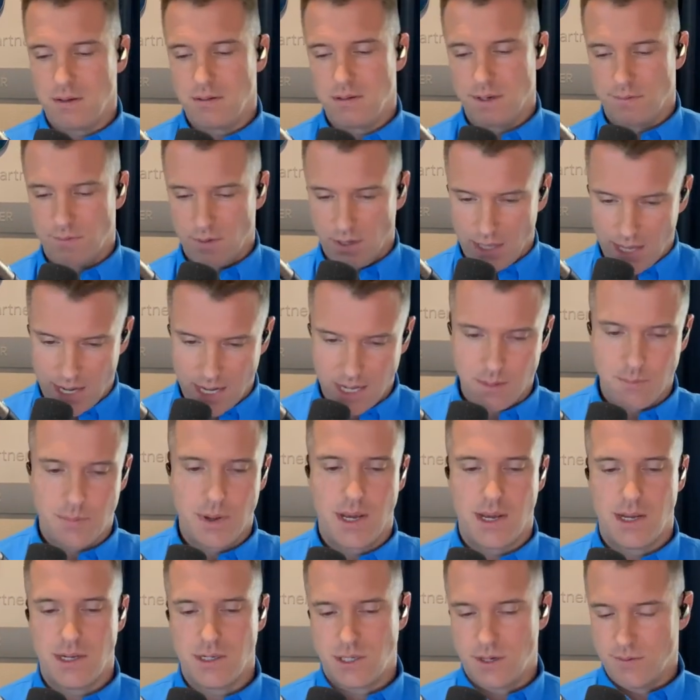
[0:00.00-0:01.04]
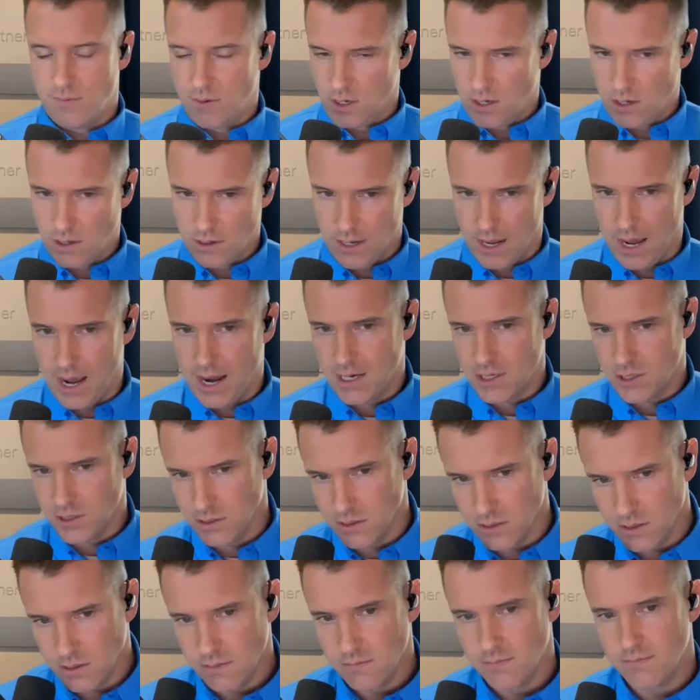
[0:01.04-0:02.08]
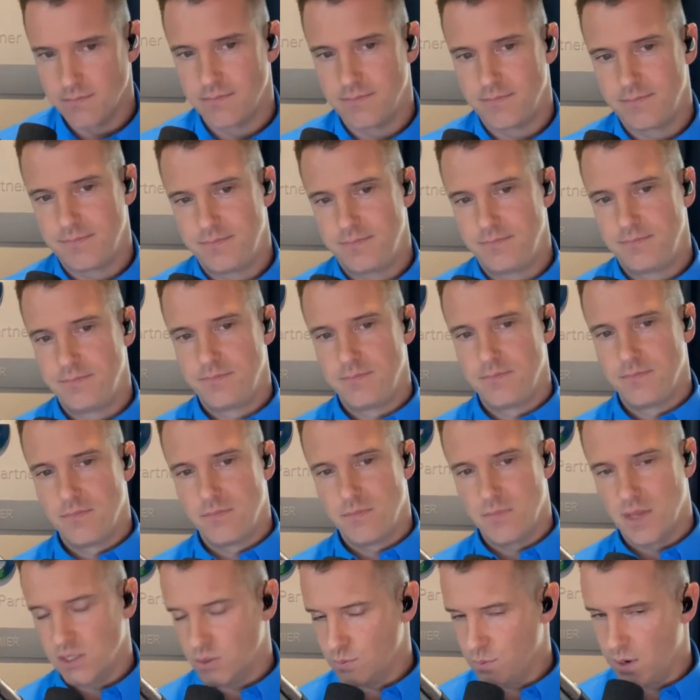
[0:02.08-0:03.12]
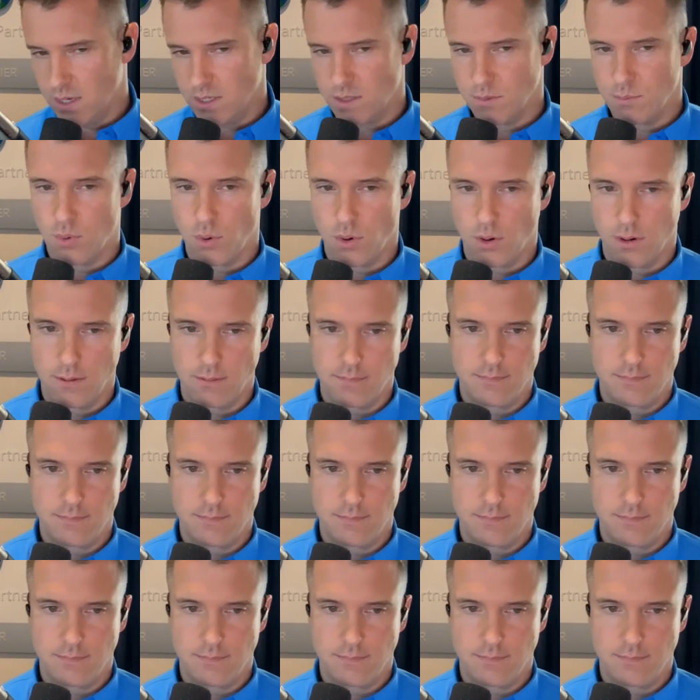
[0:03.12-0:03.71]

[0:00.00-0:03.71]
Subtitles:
different landing page, different call to actions. That's why it's important.